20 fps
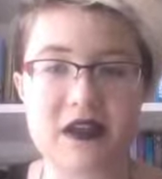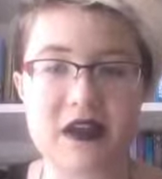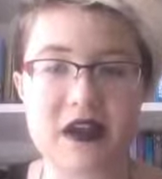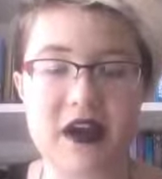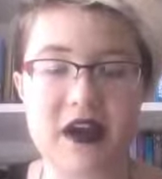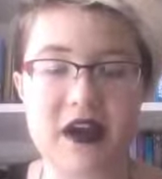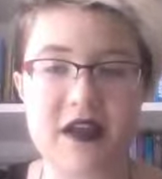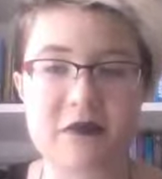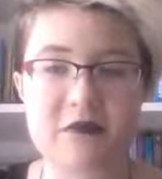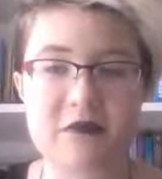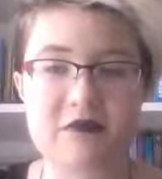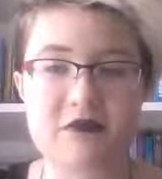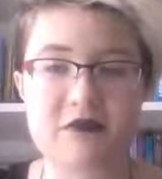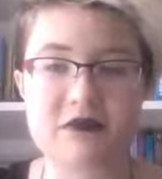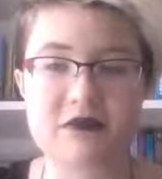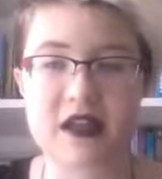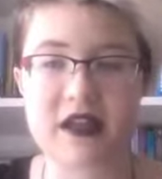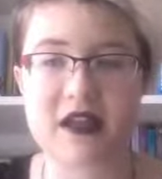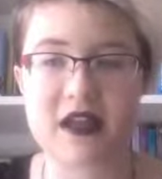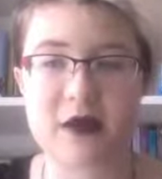
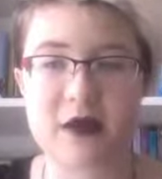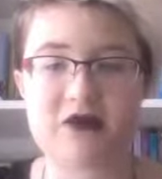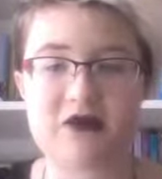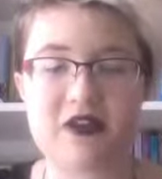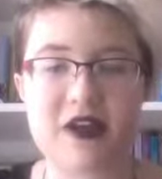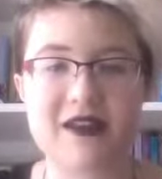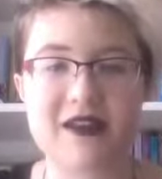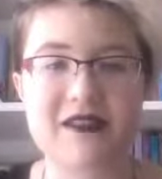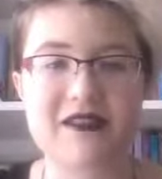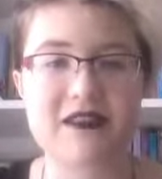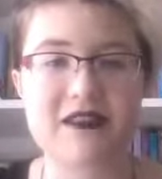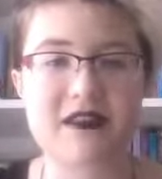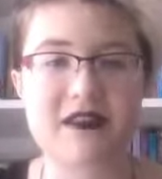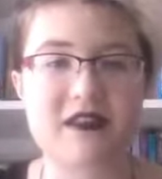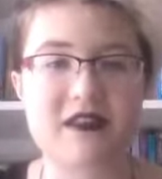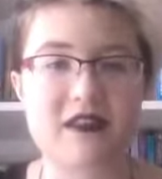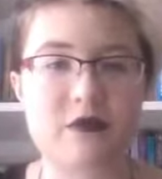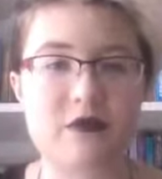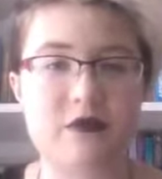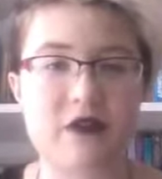I'm trying to get
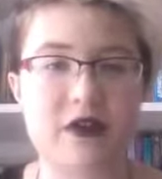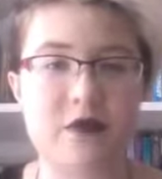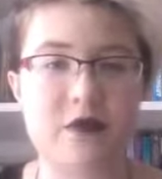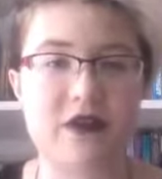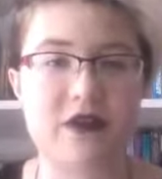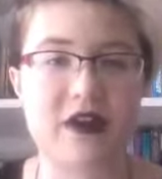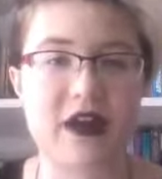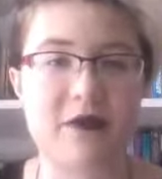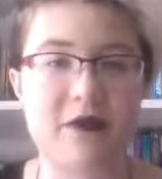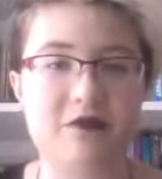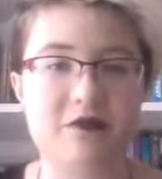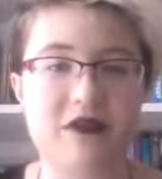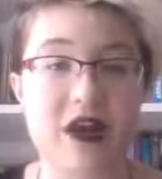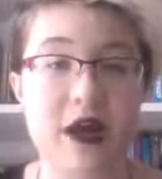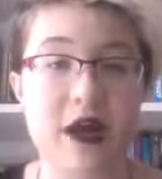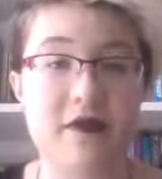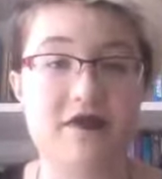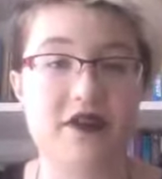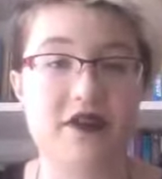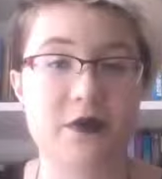to the point where I'm
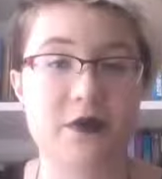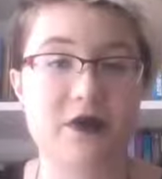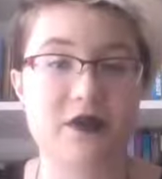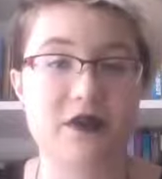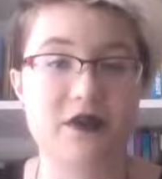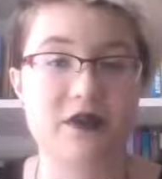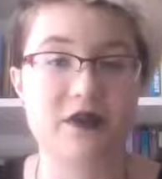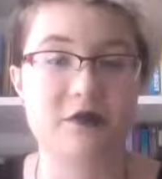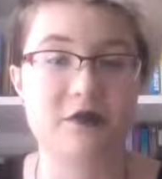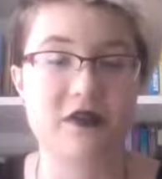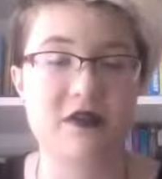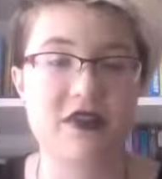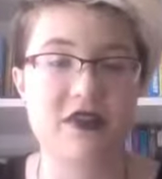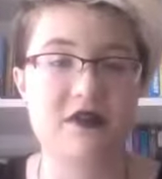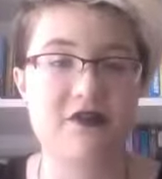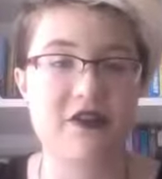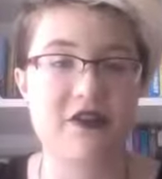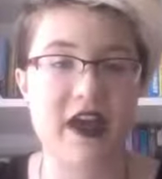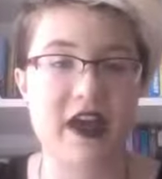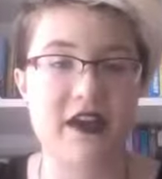comfortable with the
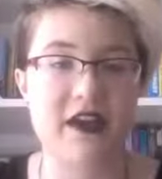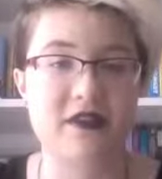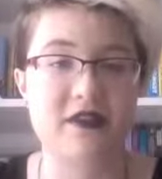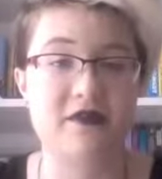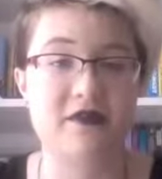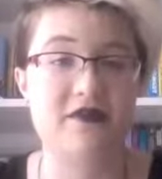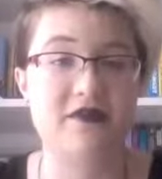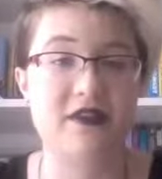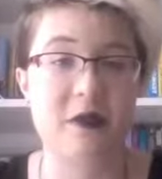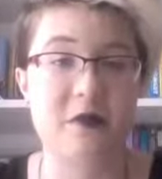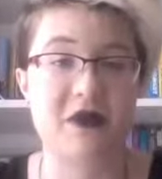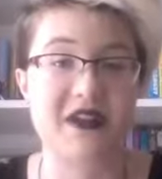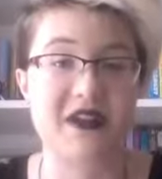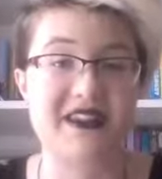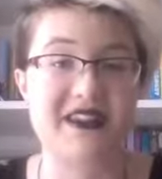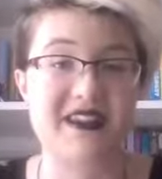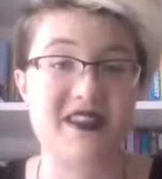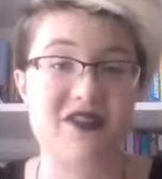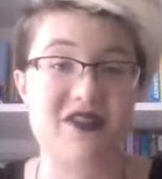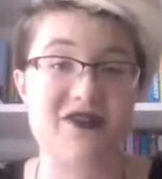fact that
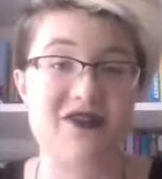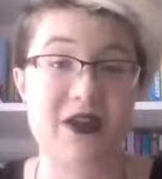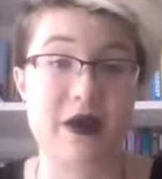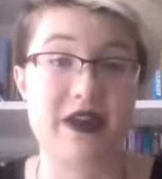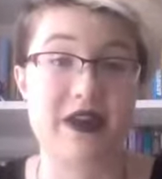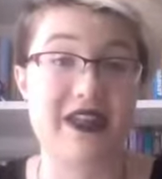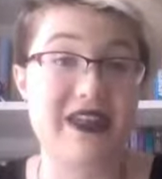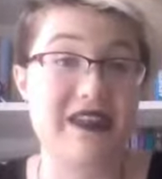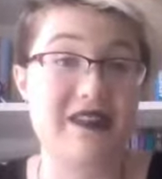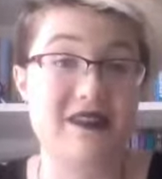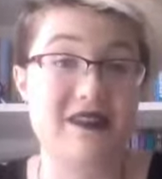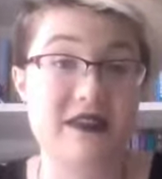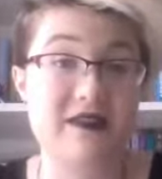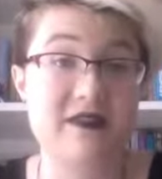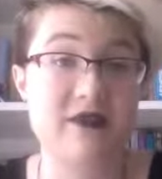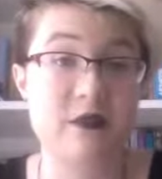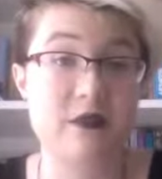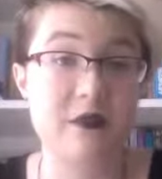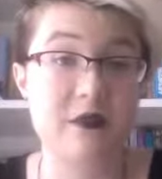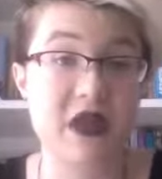feminine is very easy
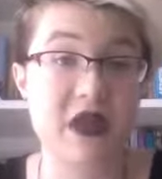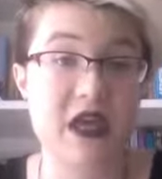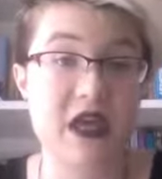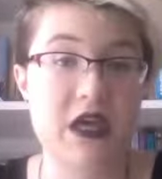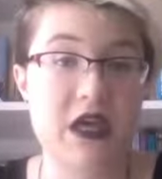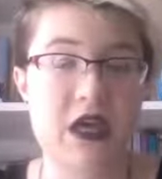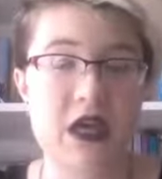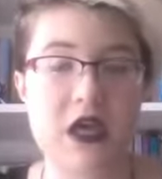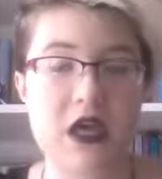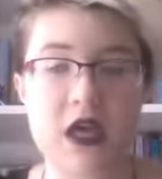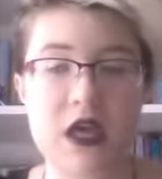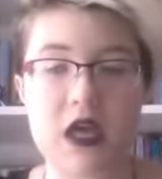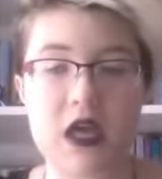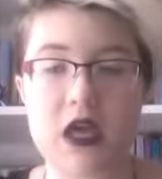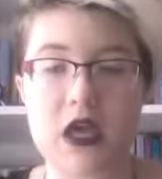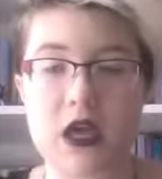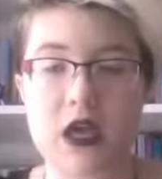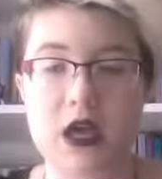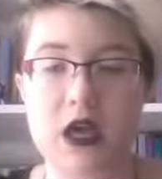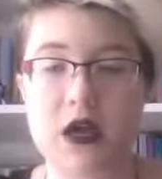for me,
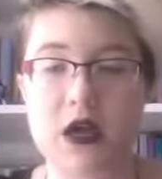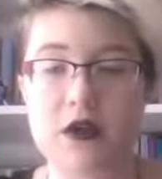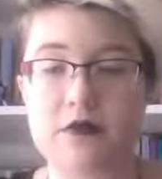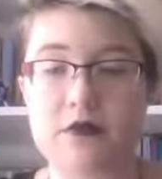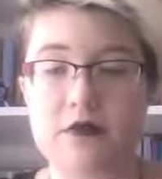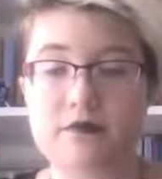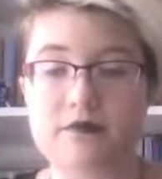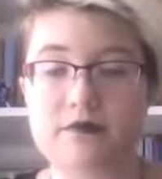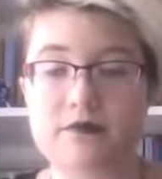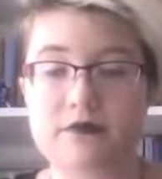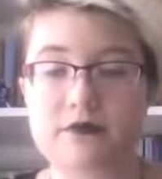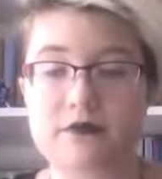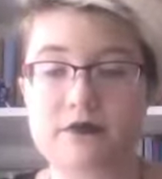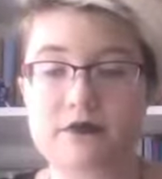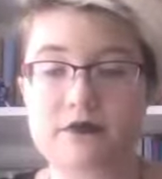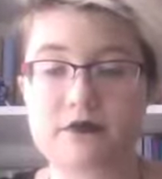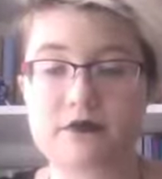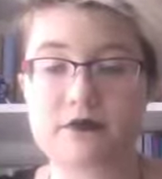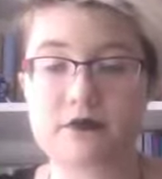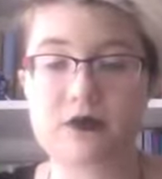and
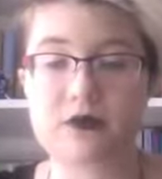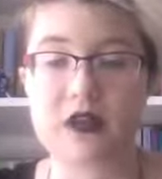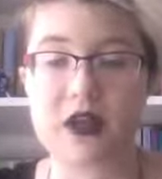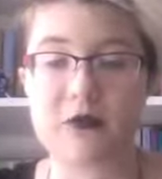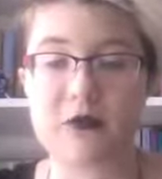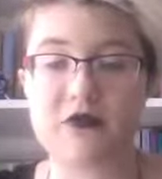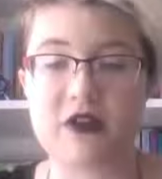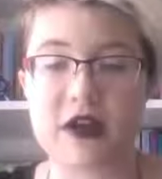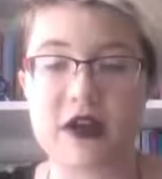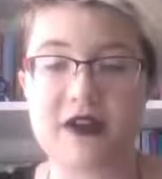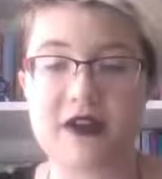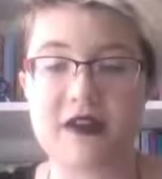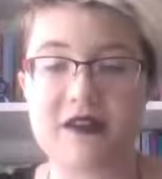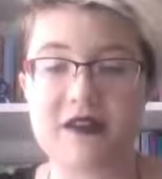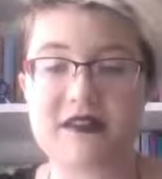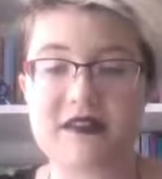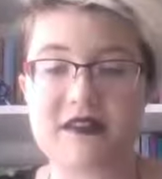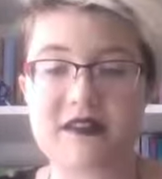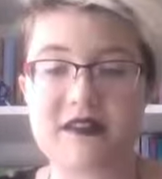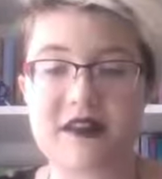I'm trying
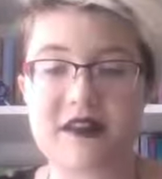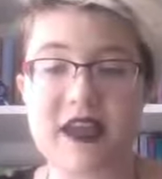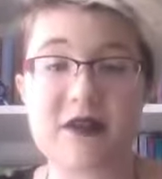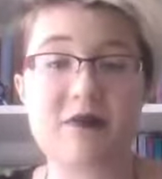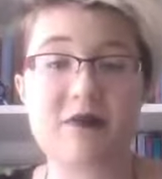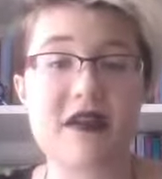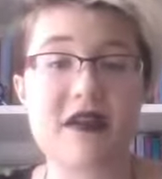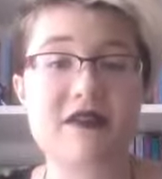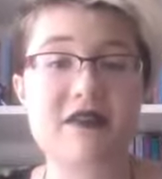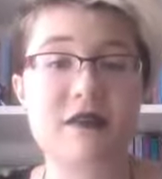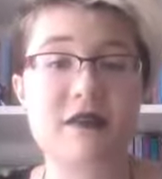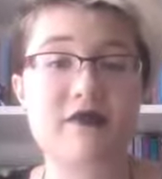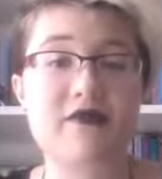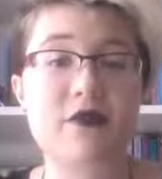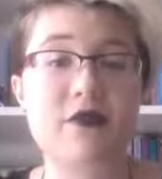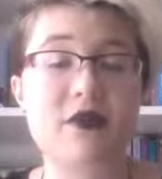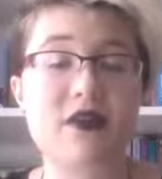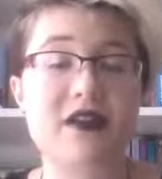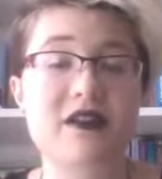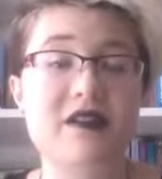not to hate myself
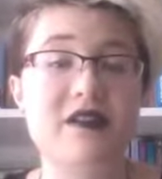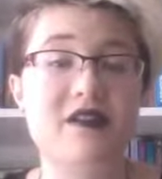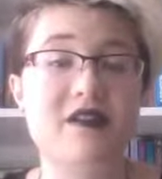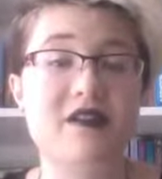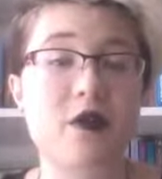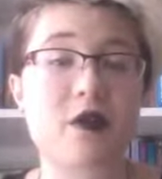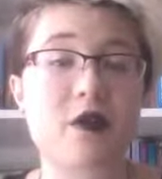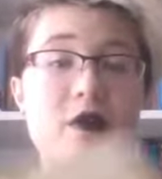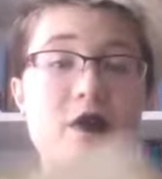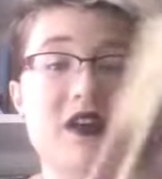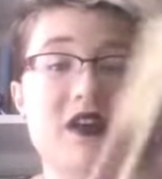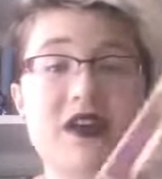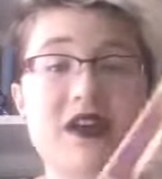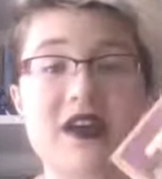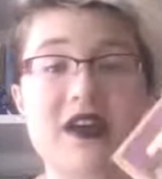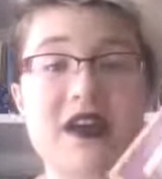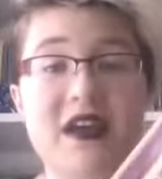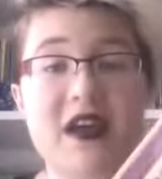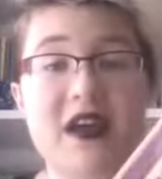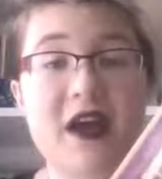for it, so
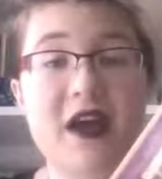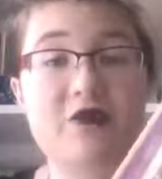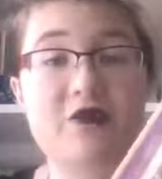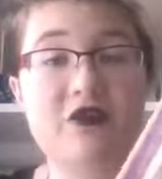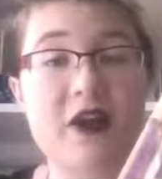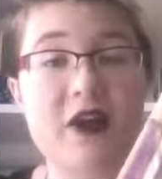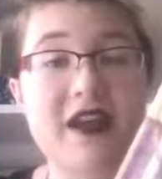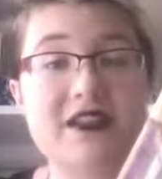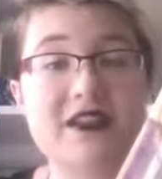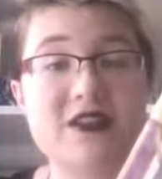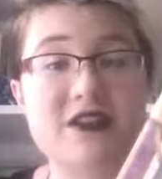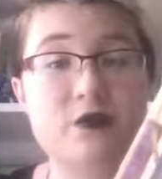trying to